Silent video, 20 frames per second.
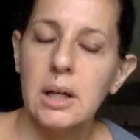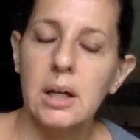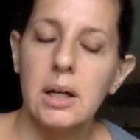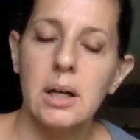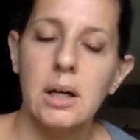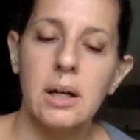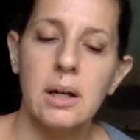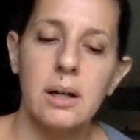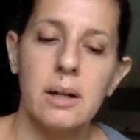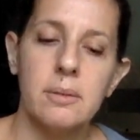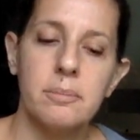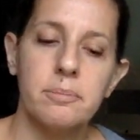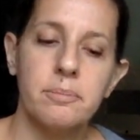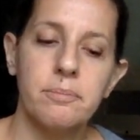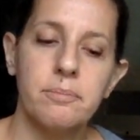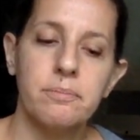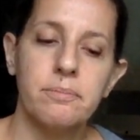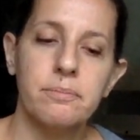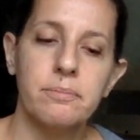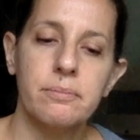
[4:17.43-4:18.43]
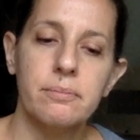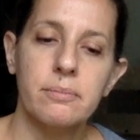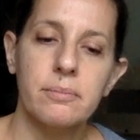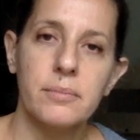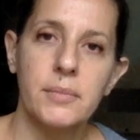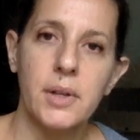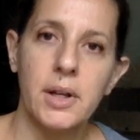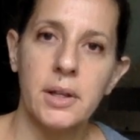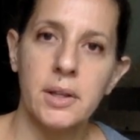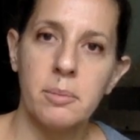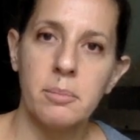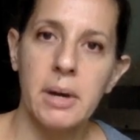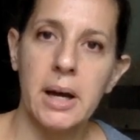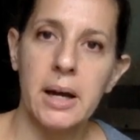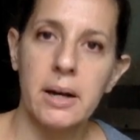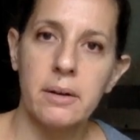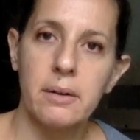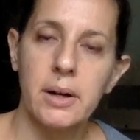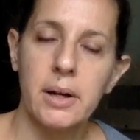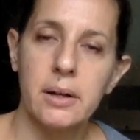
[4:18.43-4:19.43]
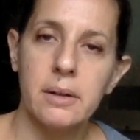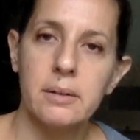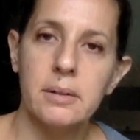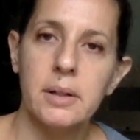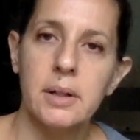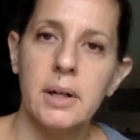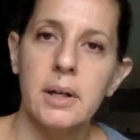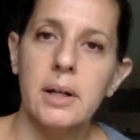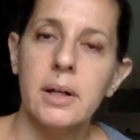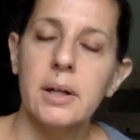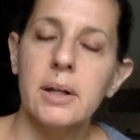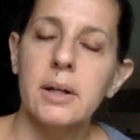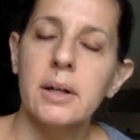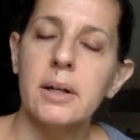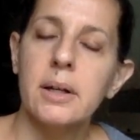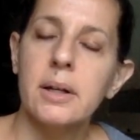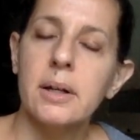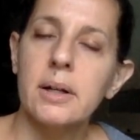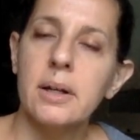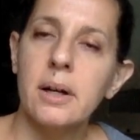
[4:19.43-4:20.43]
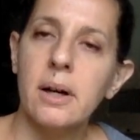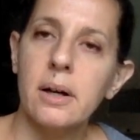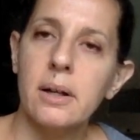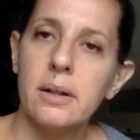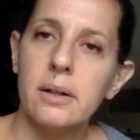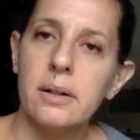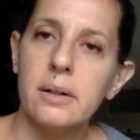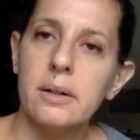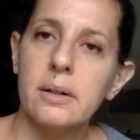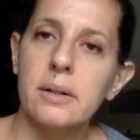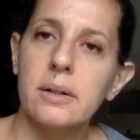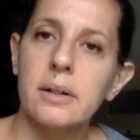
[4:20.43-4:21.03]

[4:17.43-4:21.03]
um, on the background color.